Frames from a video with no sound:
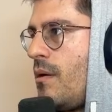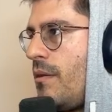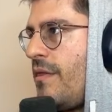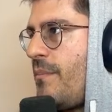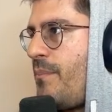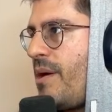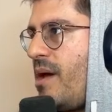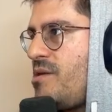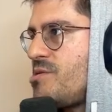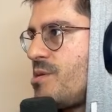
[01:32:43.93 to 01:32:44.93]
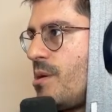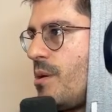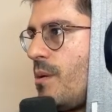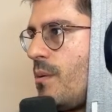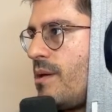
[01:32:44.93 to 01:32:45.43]
The page,
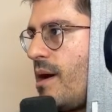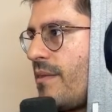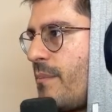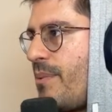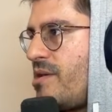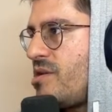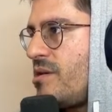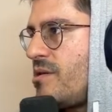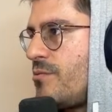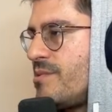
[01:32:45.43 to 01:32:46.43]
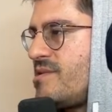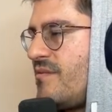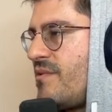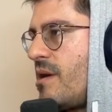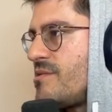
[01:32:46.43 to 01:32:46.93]
though, yeah, the page, I need to
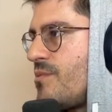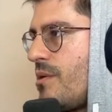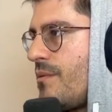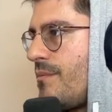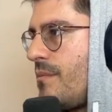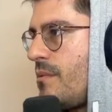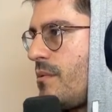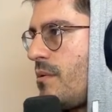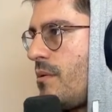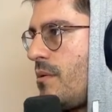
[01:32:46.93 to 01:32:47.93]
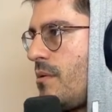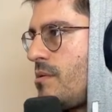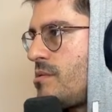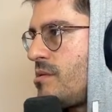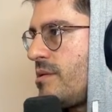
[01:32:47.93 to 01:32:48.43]
receive that as well.
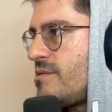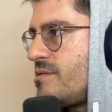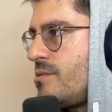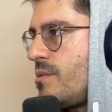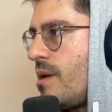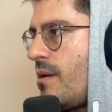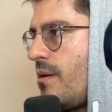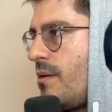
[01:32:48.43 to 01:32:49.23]
Let's do that.